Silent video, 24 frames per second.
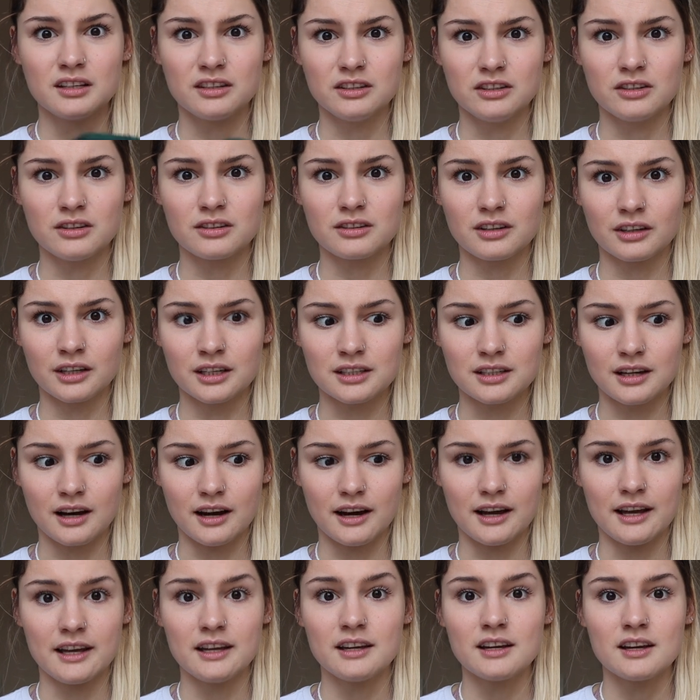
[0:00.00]
you're not gonna
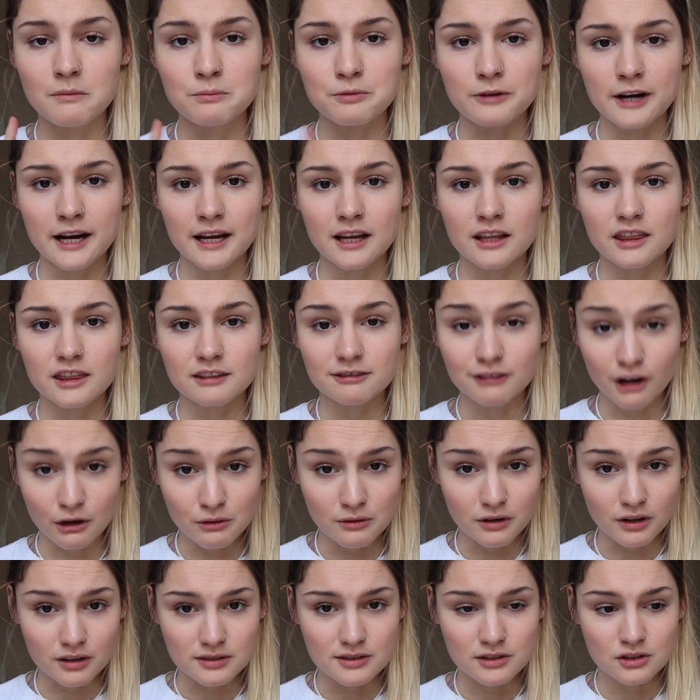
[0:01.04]
die. Bring
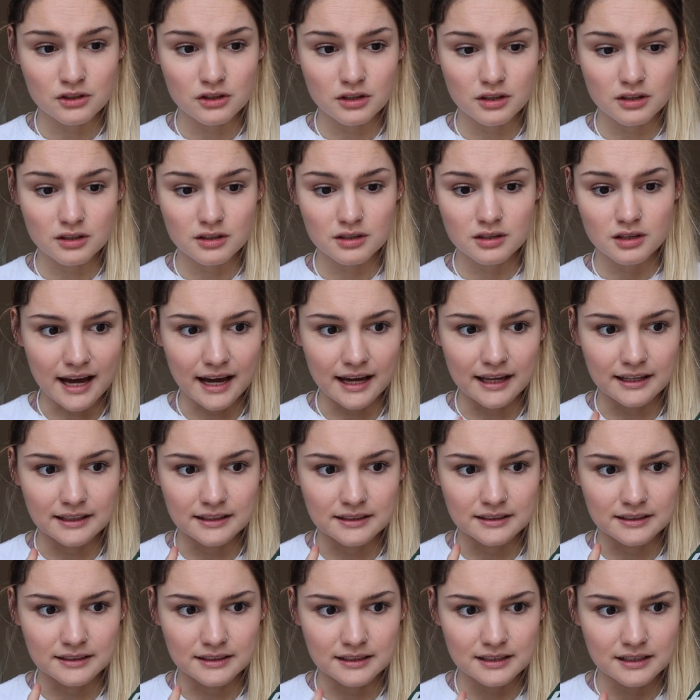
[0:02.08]
throat lozenges
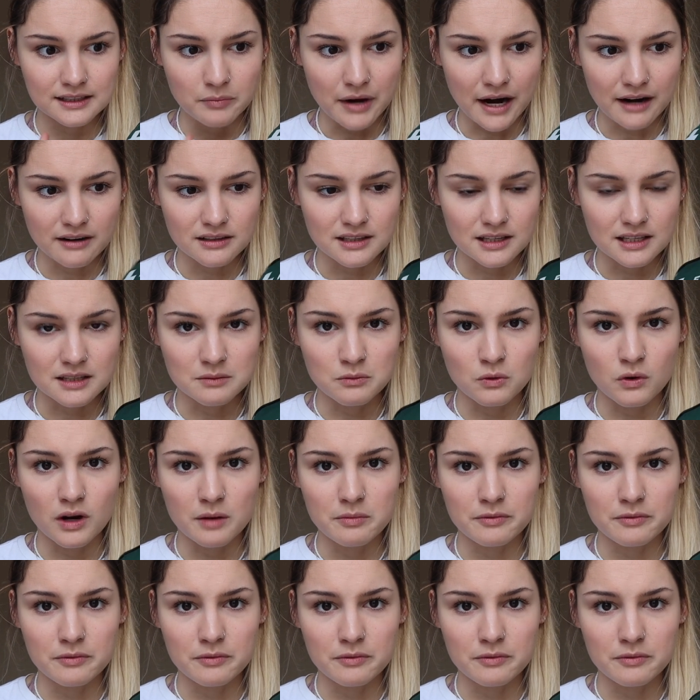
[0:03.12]
and paracetamol,